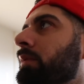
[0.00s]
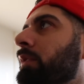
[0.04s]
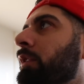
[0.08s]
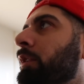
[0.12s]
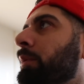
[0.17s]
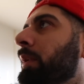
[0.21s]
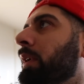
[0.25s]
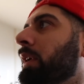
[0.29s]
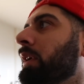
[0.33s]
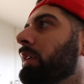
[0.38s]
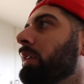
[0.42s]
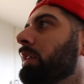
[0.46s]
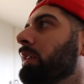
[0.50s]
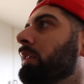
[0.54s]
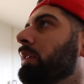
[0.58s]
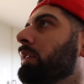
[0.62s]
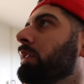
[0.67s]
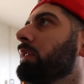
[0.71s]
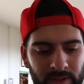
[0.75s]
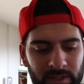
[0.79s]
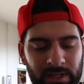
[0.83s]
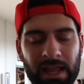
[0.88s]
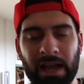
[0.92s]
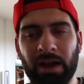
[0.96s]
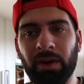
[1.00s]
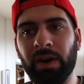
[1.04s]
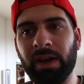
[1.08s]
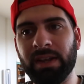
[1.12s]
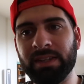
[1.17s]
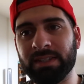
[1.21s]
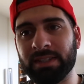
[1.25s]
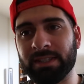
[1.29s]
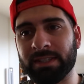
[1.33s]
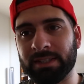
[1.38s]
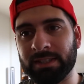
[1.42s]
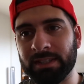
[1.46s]
What about it? Now,
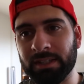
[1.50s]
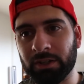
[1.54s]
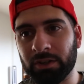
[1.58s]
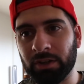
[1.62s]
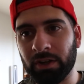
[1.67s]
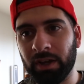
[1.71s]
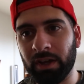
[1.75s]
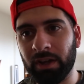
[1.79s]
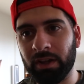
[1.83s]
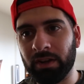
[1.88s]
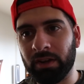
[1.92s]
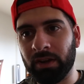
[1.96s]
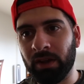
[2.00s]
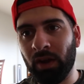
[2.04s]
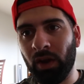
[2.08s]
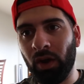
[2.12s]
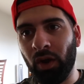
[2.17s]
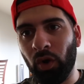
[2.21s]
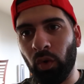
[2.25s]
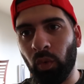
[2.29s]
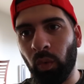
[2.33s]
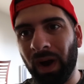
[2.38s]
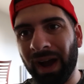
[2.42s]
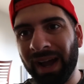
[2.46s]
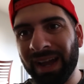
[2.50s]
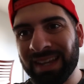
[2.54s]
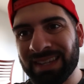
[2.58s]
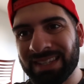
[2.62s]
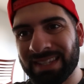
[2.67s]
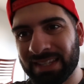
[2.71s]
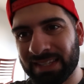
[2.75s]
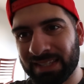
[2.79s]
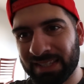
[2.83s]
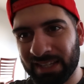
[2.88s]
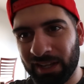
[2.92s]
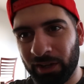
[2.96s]
as a sneakerhead, why is
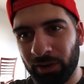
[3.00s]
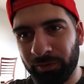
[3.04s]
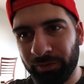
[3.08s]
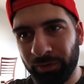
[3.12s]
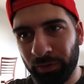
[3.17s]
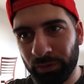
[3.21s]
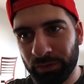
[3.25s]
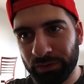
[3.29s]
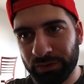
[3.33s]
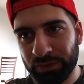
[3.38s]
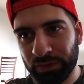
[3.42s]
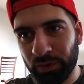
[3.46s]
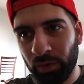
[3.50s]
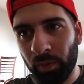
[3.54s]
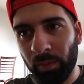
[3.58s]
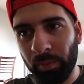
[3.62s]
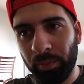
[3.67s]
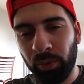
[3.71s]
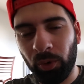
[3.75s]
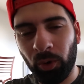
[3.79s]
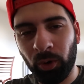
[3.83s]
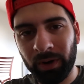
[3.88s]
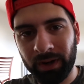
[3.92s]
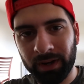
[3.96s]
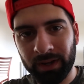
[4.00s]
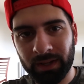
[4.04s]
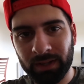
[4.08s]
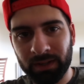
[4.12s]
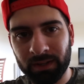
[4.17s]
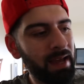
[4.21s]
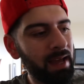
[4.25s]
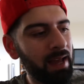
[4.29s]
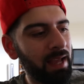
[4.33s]
a cell phone so important?